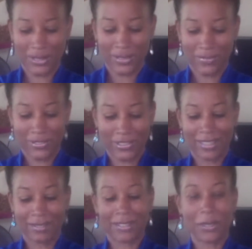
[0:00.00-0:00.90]

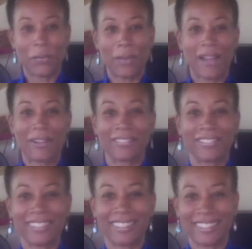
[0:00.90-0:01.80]
Beautiful. So
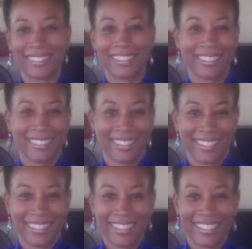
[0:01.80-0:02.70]
powerful.
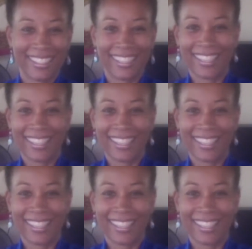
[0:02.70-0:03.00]
It's so